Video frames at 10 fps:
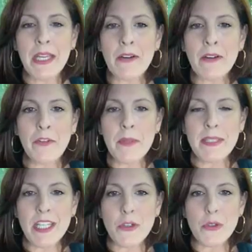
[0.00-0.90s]
hearing from the
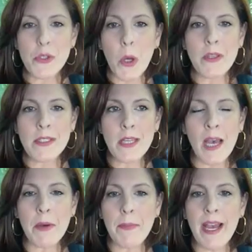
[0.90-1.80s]
teachers all the
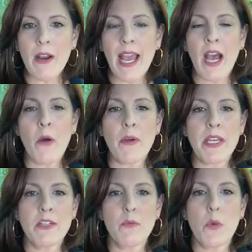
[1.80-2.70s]
time about how
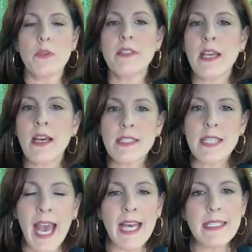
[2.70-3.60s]
he won't stay on
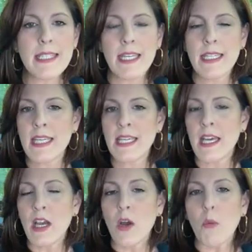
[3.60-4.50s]
task and he
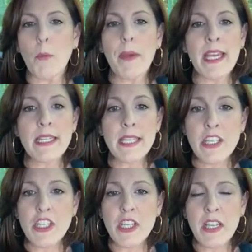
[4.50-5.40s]
won't pay
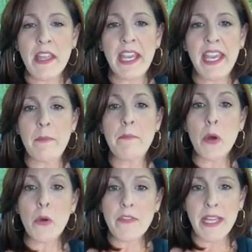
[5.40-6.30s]
attention and they can't
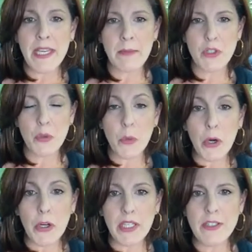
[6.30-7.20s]
motivate him to
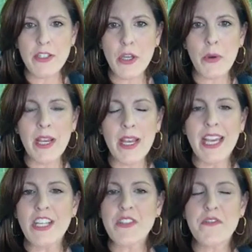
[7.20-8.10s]
work. And so
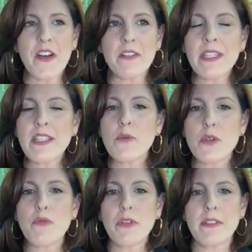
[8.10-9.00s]
it just felt like there was
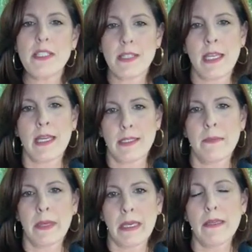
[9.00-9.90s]
a real disconnect to
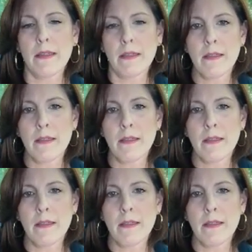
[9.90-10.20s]
me.